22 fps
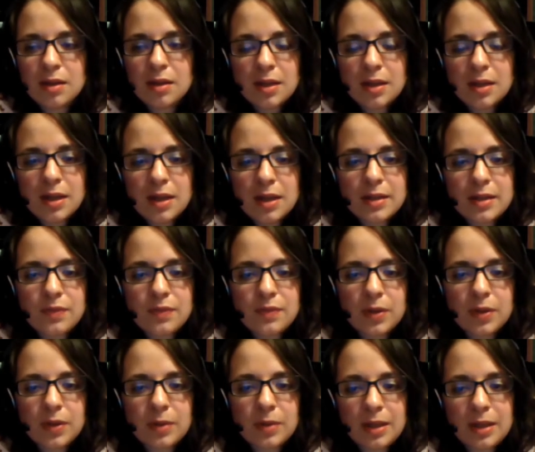It's
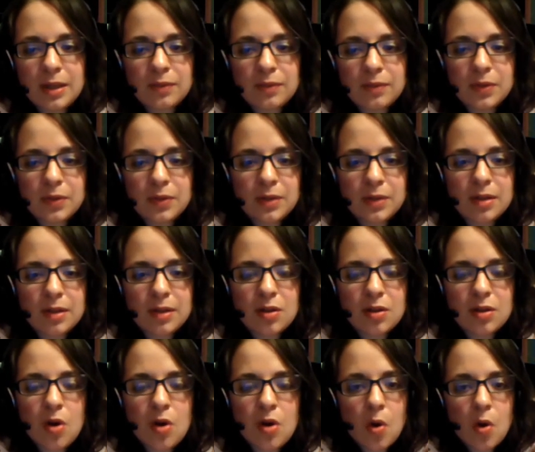very, very
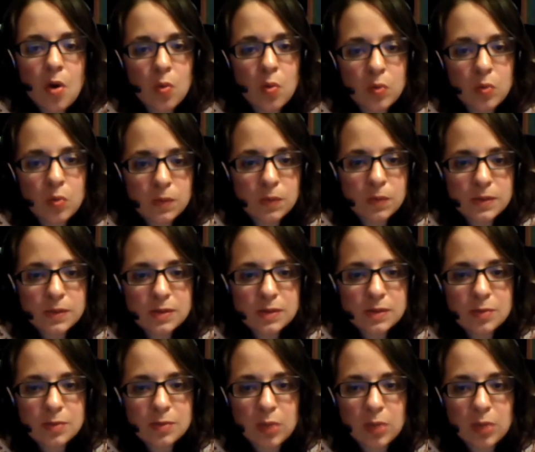cold
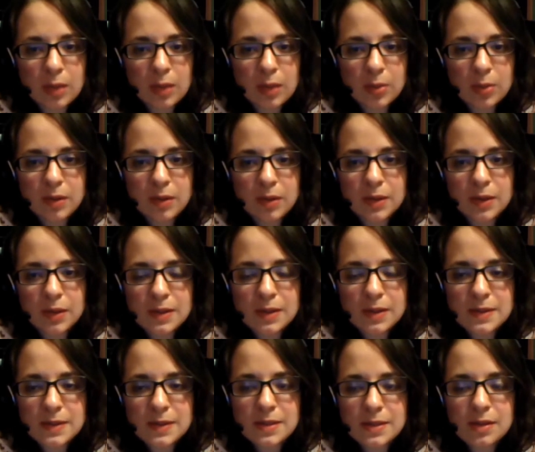to me
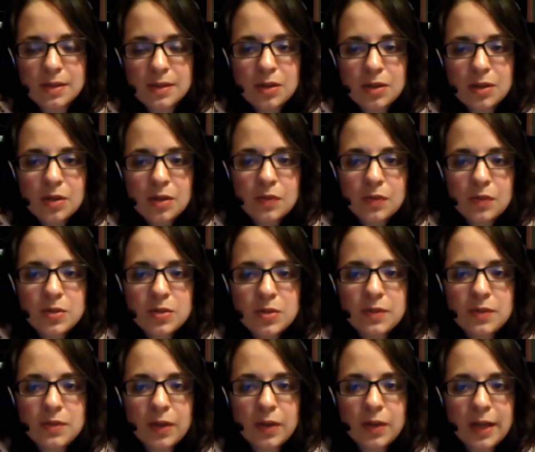because,
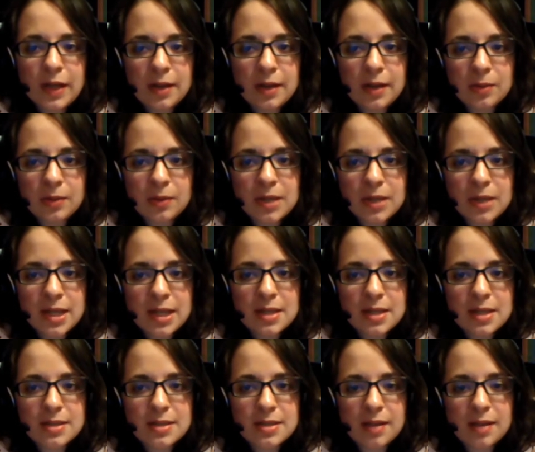first of all, Harry
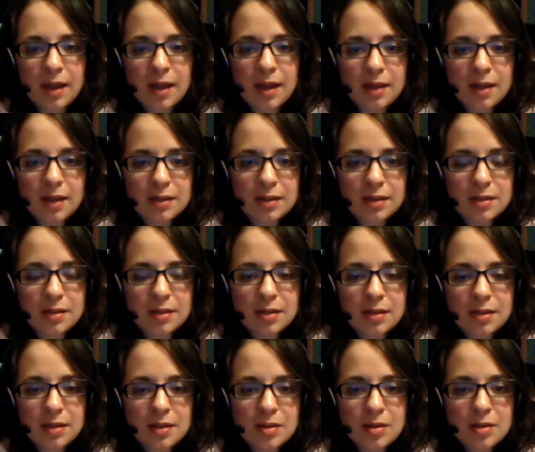is not
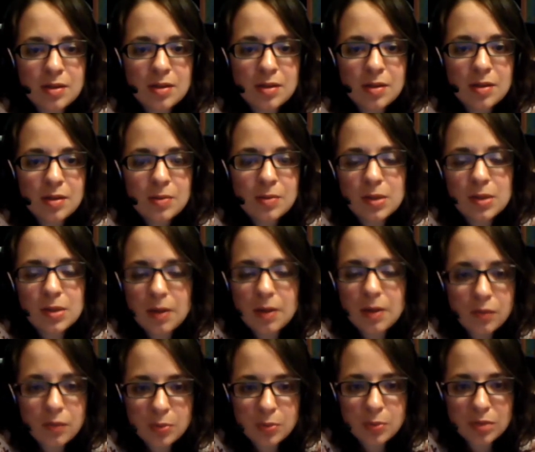the
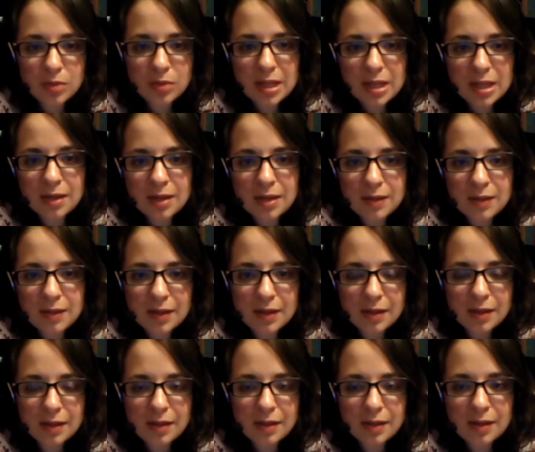lovable kid
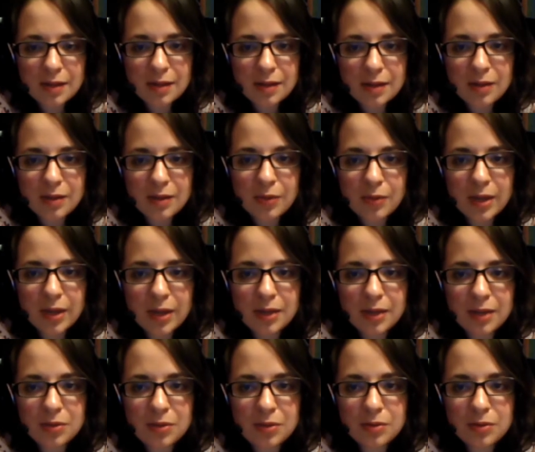that, I
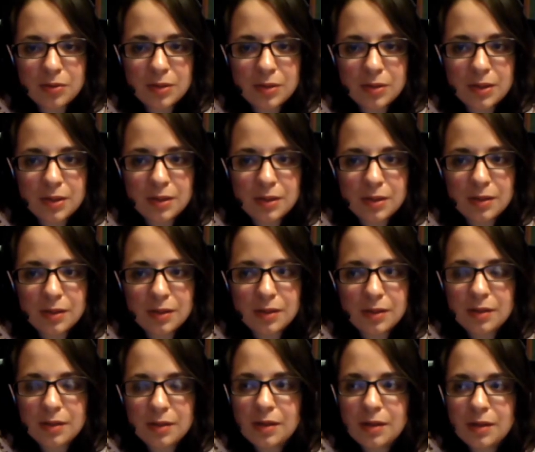could
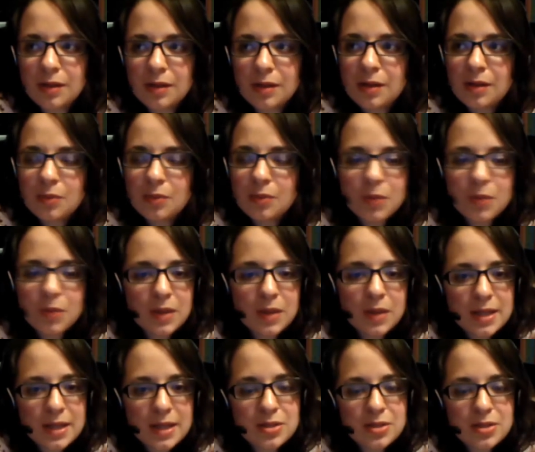
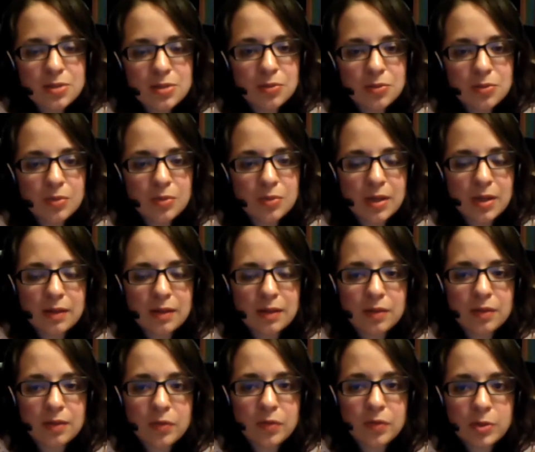relate to in
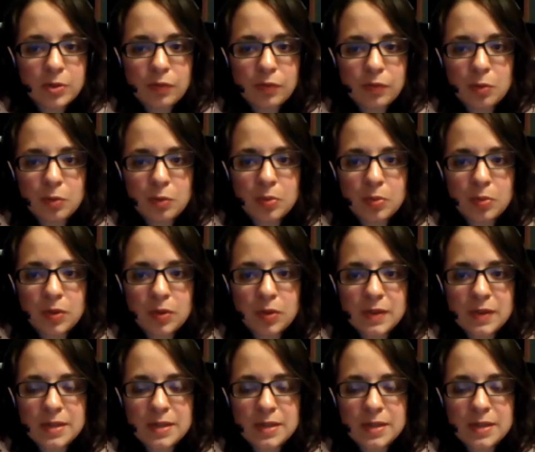the first four books. And